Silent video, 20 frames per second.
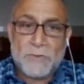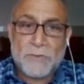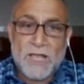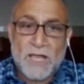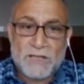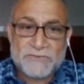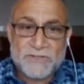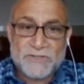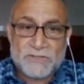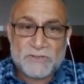
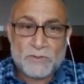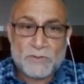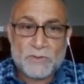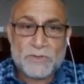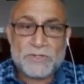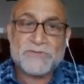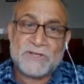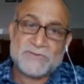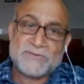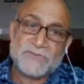Gaza to
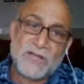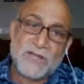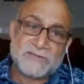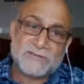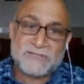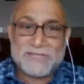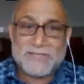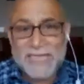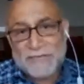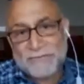Israel
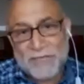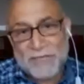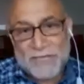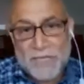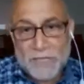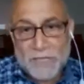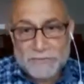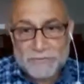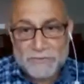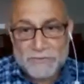started getting
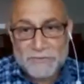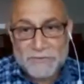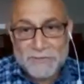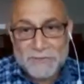it.